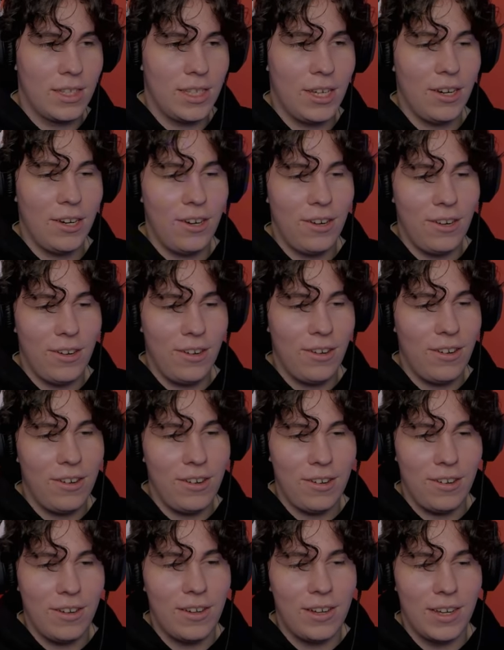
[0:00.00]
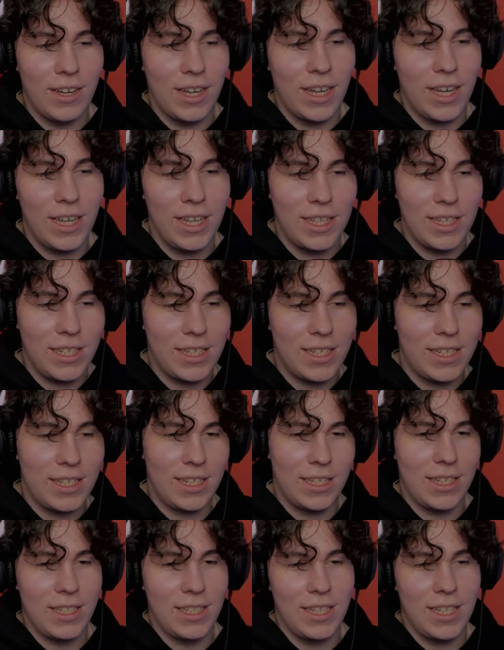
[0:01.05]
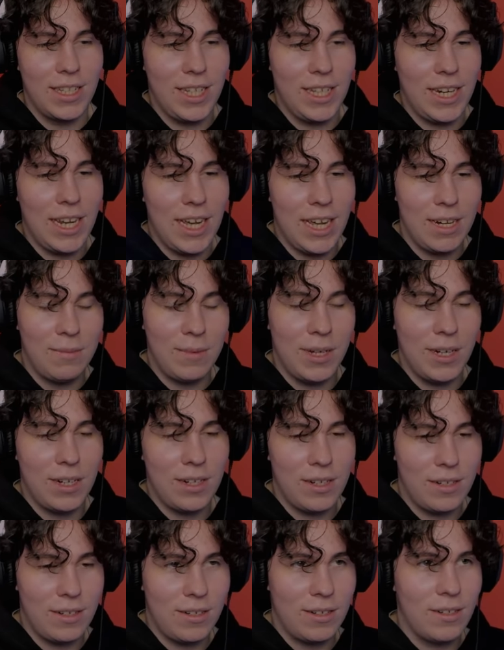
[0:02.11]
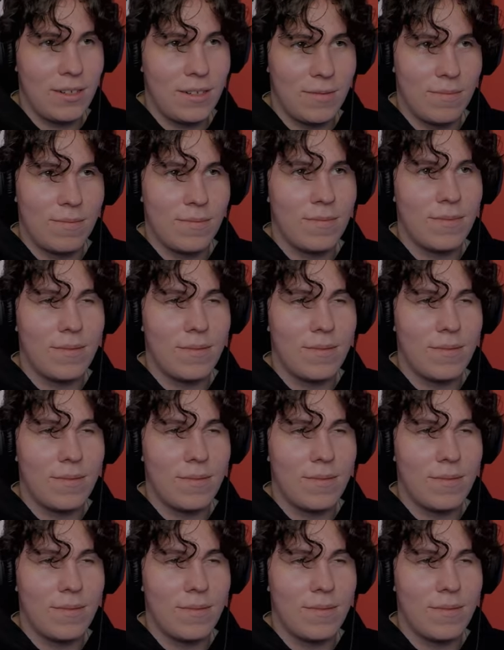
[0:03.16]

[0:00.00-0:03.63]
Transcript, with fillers: Yo! It's the lead animator.